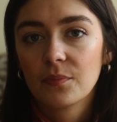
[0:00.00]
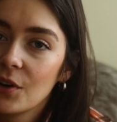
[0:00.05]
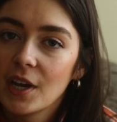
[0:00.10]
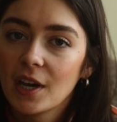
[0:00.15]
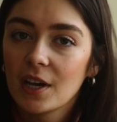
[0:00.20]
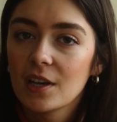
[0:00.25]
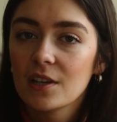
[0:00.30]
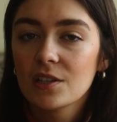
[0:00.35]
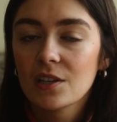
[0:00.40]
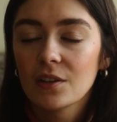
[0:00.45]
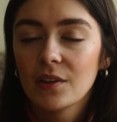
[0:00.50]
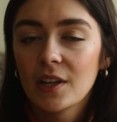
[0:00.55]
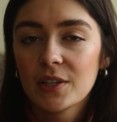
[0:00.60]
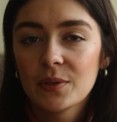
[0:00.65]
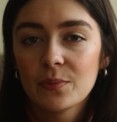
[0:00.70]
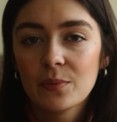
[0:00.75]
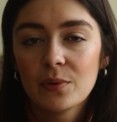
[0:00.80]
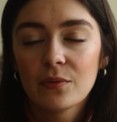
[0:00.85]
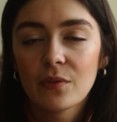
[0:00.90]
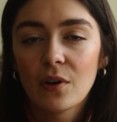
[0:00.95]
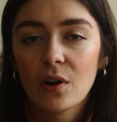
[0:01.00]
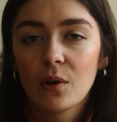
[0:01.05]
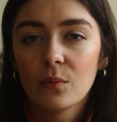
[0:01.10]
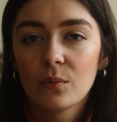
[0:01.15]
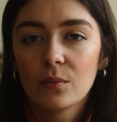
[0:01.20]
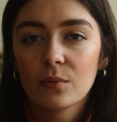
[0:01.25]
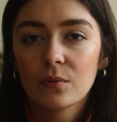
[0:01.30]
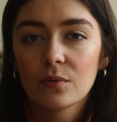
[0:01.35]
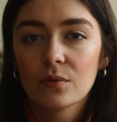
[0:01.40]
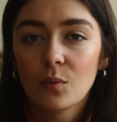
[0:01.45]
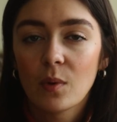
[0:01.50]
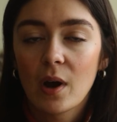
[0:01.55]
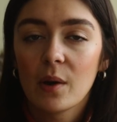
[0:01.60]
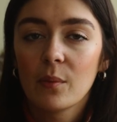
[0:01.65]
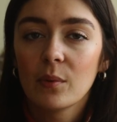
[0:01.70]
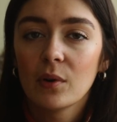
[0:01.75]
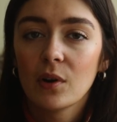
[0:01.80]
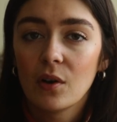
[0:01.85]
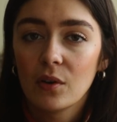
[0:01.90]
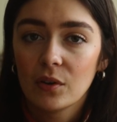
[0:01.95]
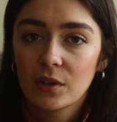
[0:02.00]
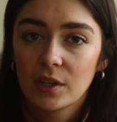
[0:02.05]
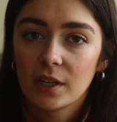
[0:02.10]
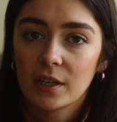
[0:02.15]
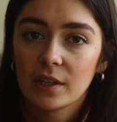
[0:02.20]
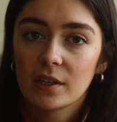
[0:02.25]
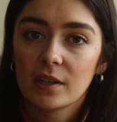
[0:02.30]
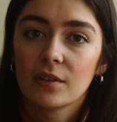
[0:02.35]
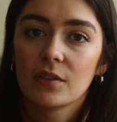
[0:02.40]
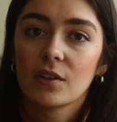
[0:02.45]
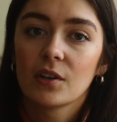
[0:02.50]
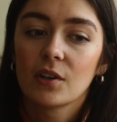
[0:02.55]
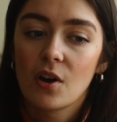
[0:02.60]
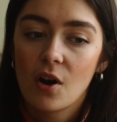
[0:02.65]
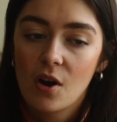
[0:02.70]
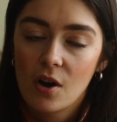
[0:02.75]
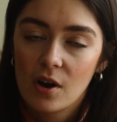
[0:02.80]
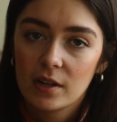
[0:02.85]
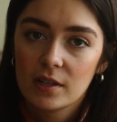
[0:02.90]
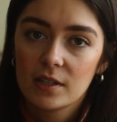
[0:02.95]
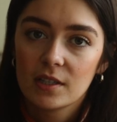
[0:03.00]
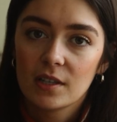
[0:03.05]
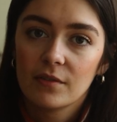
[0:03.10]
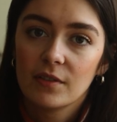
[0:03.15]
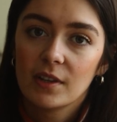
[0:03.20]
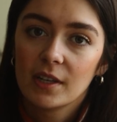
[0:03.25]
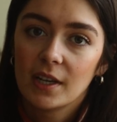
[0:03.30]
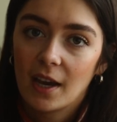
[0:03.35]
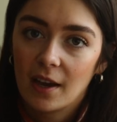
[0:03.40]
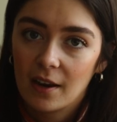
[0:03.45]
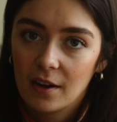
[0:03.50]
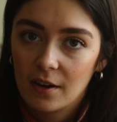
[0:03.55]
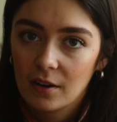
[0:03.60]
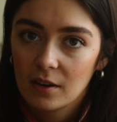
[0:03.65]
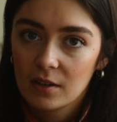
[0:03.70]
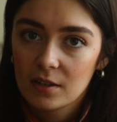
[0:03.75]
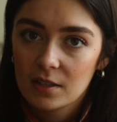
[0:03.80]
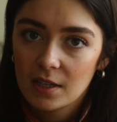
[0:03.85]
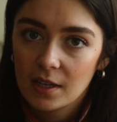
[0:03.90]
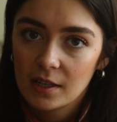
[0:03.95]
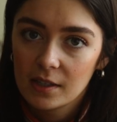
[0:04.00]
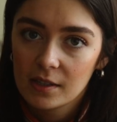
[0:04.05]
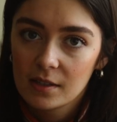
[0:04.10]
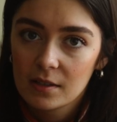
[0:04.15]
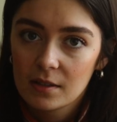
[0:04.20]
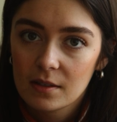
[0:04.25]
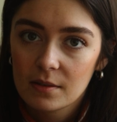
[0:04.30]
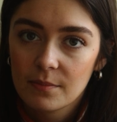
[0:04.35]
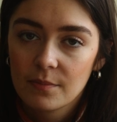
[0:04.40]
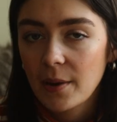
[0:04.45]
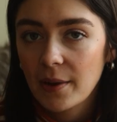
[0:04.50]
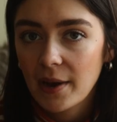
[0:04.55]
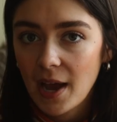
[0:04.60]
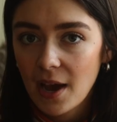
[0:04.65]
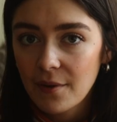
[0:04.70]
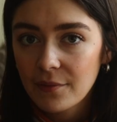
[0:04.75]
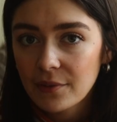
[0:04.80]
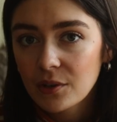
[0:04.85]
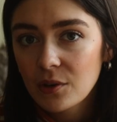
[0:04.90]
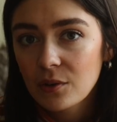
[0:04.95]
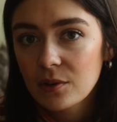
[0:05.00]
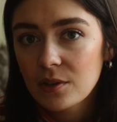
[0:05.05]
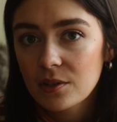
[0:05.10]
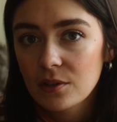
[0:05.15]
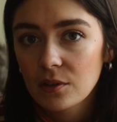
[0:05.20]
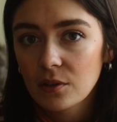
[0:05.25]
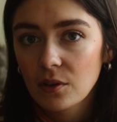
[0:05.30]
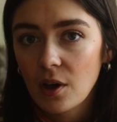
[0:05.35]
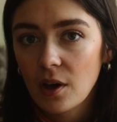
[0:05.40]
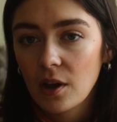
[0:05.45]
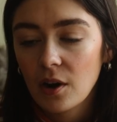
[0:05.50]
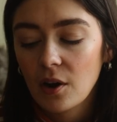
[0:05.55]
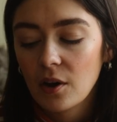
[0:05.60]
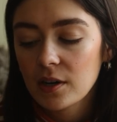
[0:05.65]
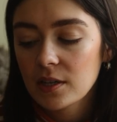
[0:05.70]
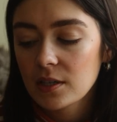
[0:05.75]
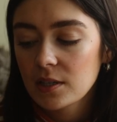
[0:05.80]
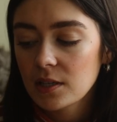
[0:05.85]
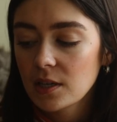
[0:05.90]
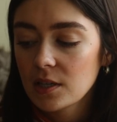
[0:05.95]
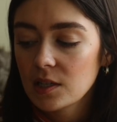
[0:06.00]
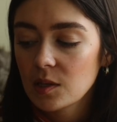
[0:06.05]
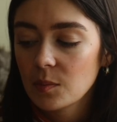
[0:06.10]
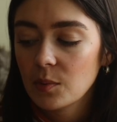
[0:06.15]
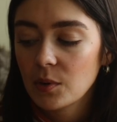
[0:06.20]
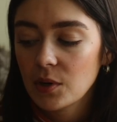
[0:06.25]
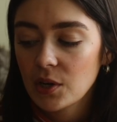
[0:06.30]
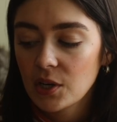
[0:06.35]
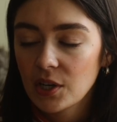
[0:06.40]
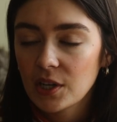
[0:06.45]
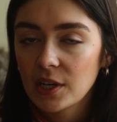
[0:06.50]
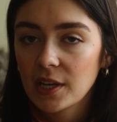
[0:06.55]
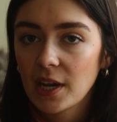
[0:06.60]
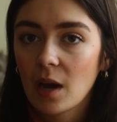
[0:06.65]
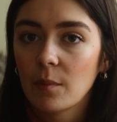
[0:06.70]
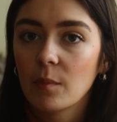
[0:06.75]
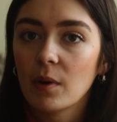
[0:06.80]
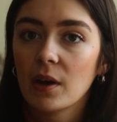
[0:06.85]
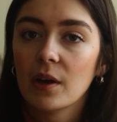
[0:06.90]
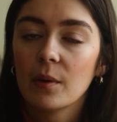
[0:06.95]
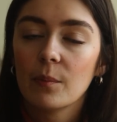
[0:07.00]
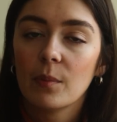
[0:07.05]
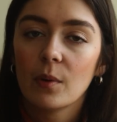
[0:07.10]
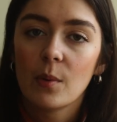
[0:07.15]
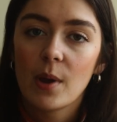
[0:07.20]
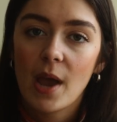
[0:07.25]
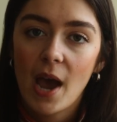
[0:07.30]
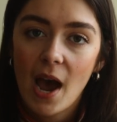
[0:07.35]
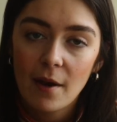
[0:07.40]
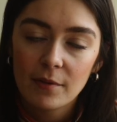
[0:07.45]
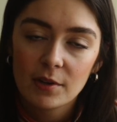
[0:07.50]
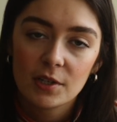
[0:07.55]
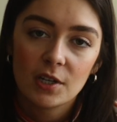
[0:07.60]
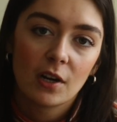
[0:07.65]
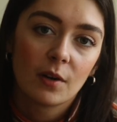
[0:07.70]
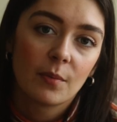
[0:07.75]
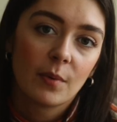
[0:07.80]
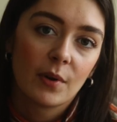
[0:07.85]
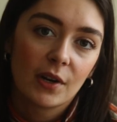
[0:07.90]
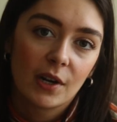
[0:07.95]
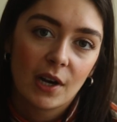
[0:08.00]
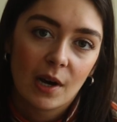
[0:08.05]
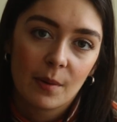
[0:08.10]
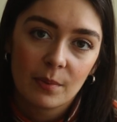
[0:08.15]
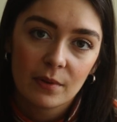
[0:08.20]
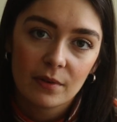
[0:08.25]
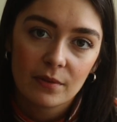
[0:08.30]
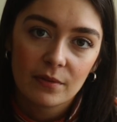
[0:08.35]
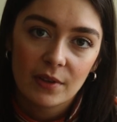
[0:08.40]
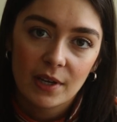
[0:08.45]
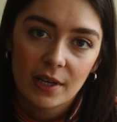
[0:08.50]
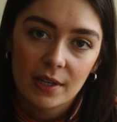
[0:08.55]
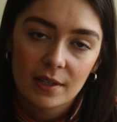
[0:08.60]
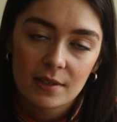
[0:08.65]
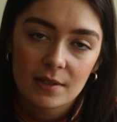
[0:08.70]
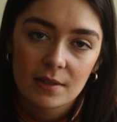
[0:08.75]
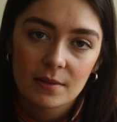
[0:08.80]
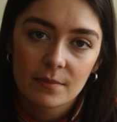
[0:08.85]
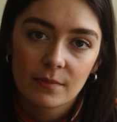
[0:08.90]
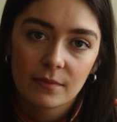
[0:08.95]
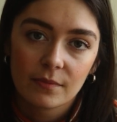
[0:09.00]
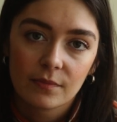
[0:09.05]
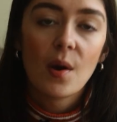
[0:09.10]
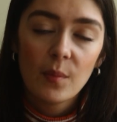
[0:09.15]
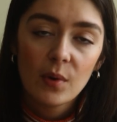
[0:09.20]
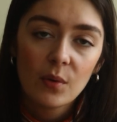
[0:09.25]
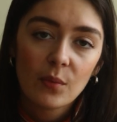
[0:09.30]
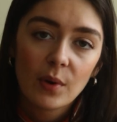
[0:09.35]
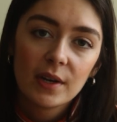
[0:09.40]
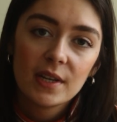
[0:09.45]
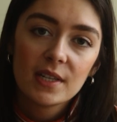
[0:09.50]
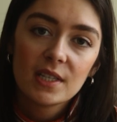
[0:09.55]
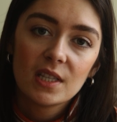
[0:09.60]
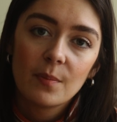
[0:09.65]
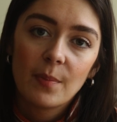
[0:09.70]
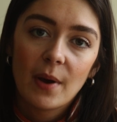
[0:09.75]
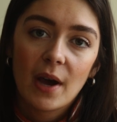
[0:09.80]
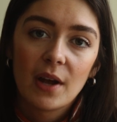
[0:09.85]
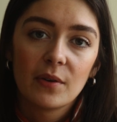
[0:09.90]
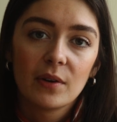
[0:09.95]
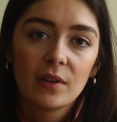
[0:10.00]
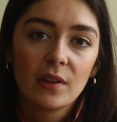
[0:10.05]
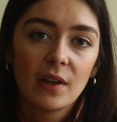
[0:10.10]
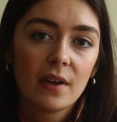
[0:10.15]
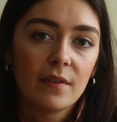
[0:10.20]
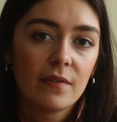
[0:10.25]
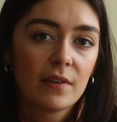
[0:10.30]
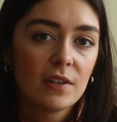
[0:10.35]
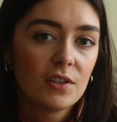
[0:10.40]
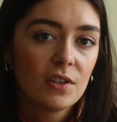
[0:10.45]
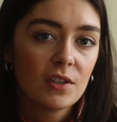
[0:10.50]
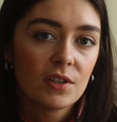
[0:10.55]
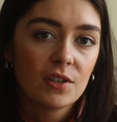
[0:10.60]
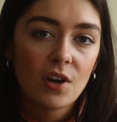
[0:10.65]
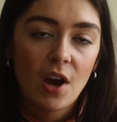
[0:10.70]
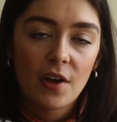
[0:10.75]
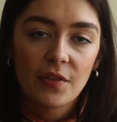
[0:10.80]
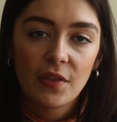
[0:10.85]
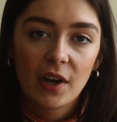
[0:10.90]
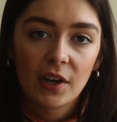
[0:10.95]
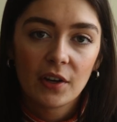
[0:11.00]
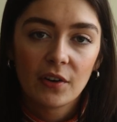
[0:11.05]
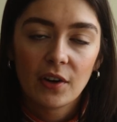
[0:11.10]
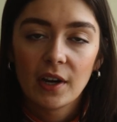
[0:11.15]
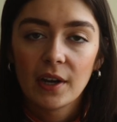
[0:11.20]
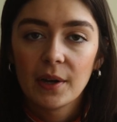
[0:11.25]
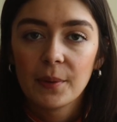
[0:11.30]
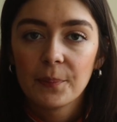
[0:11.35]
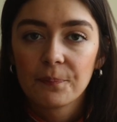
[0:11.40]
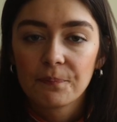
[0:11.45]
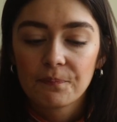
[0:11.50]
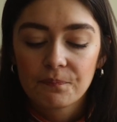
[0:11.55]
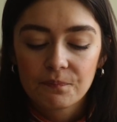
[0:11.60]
Okay, so let's move on to why we're all here, the cons of the Canon R6. Now I haven't noticed a lot, honestly it's a pretty good camera, but we have to talk about a couple of things. Number one is the battery life. It's just not that great.